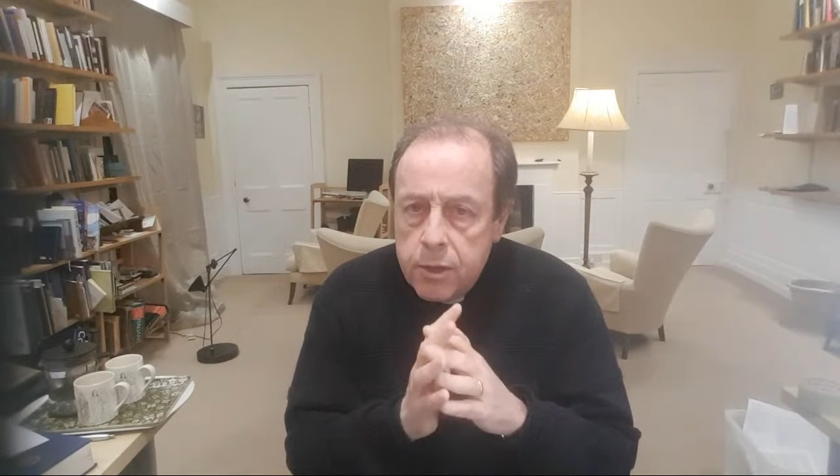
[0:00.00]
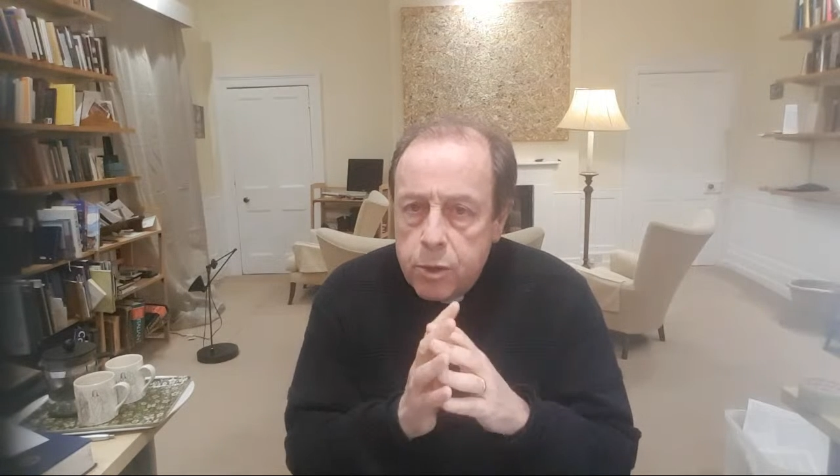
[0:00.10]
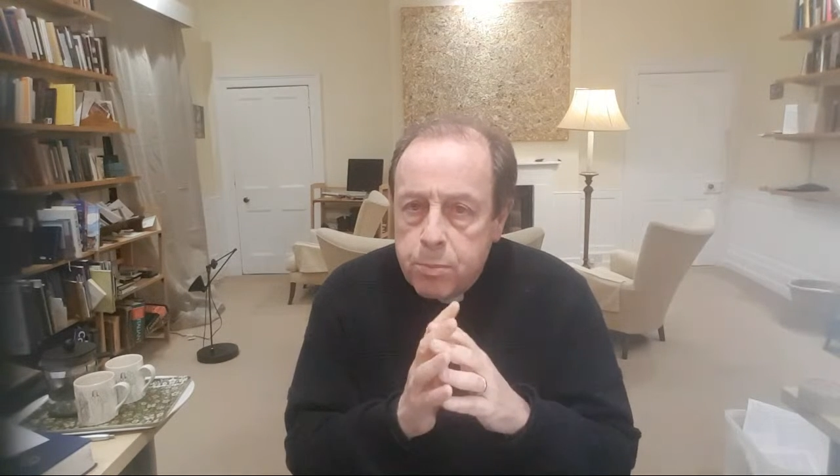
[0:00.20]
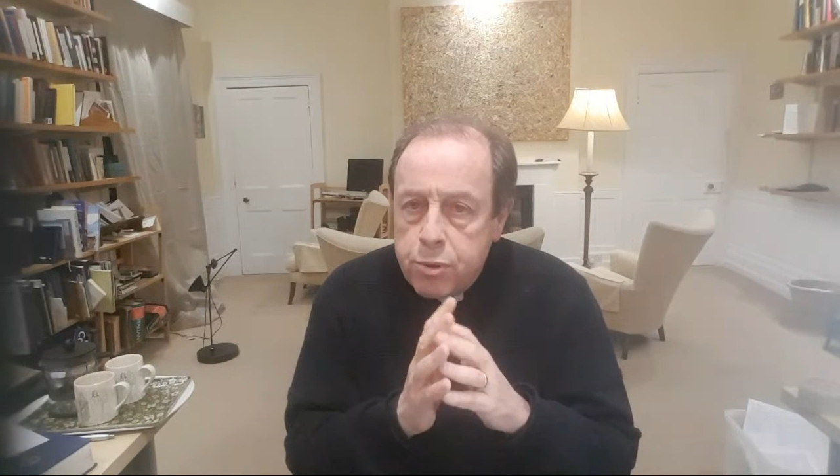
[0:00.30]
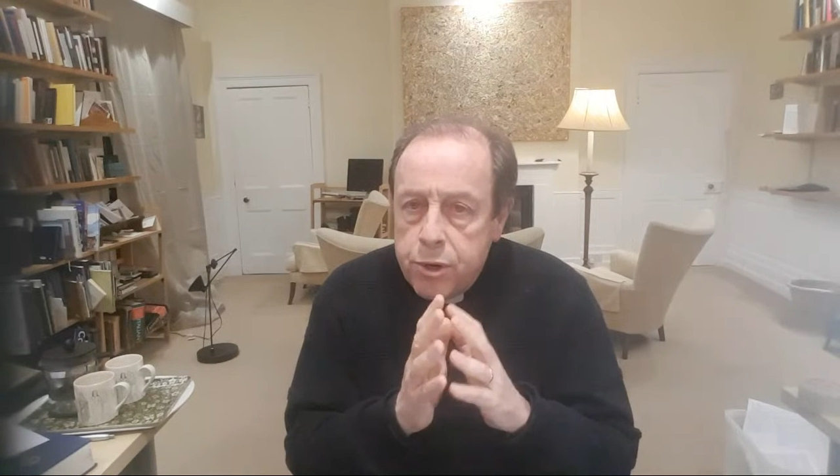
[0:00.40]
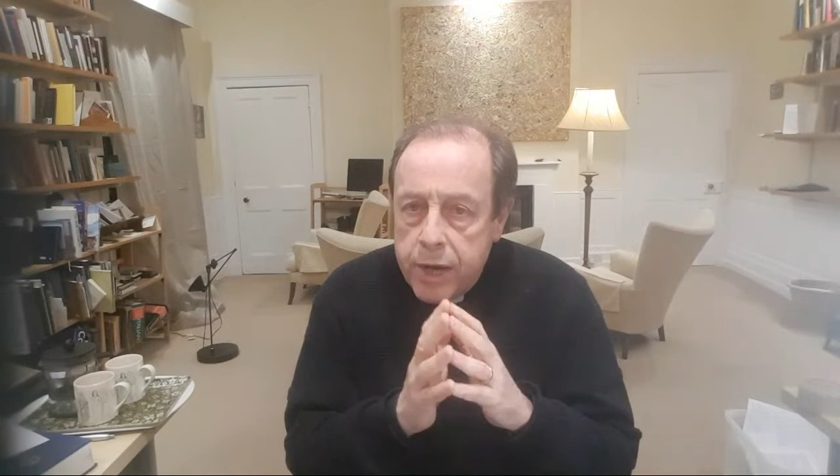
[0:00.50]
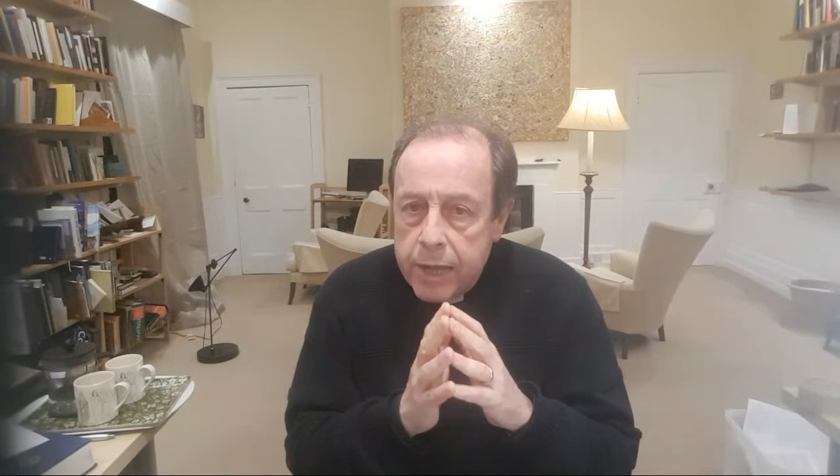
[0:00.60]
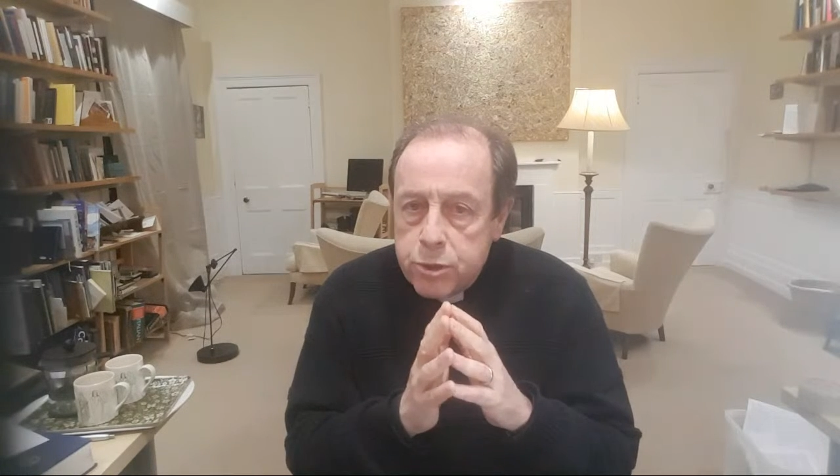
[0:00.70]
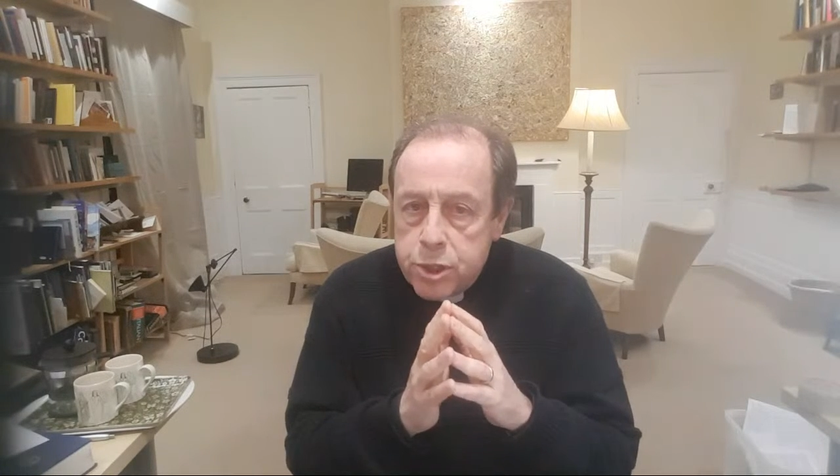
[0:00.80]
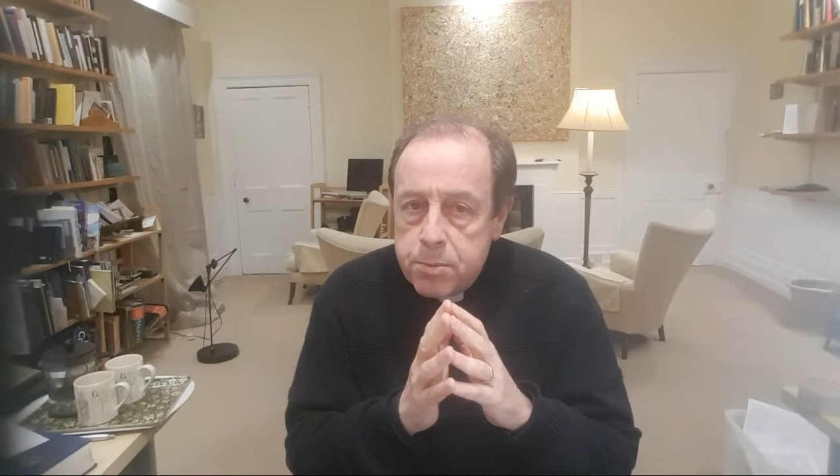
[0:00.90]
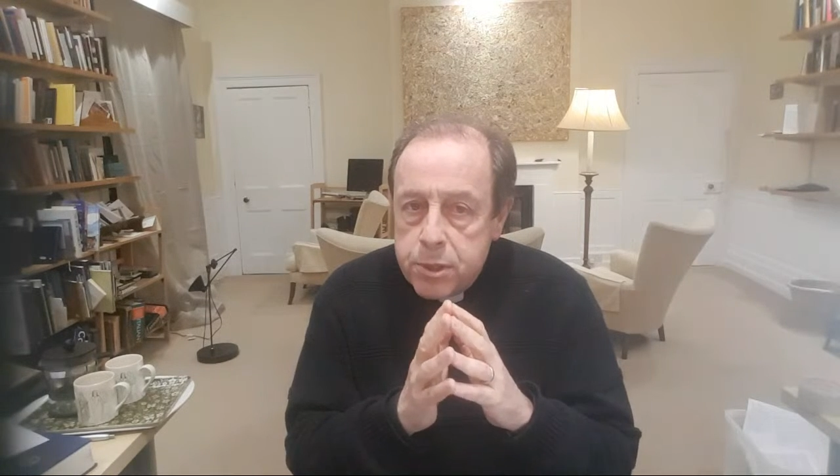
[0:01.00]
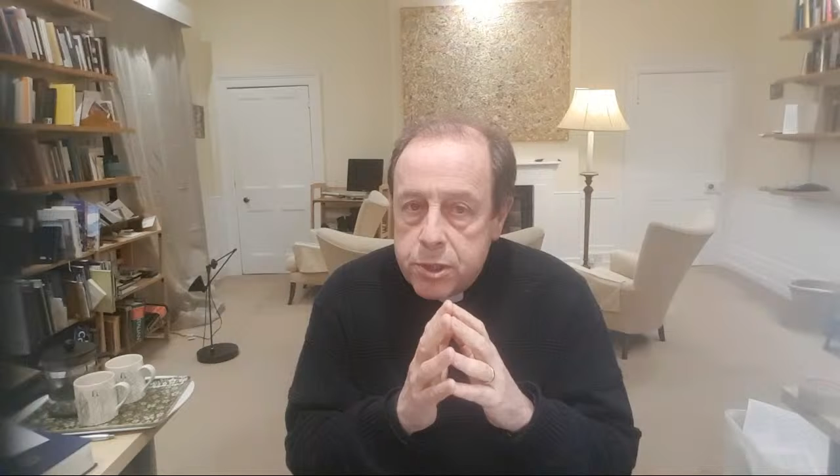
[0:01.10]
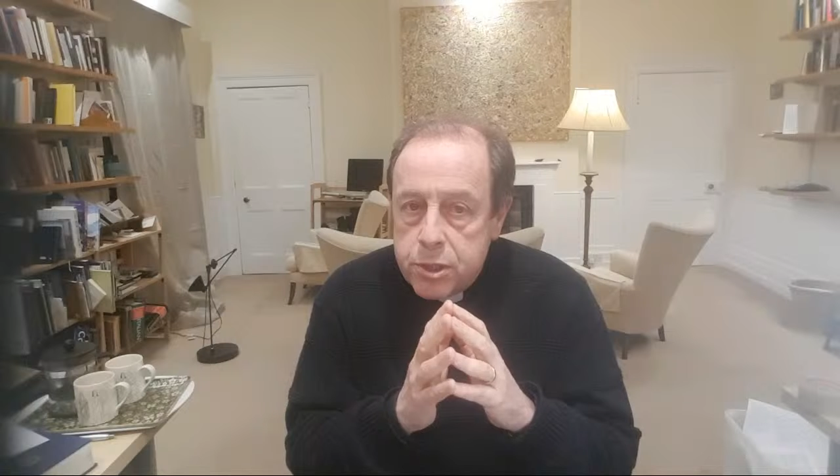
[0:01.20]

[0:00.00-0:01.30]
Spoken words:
pronouncements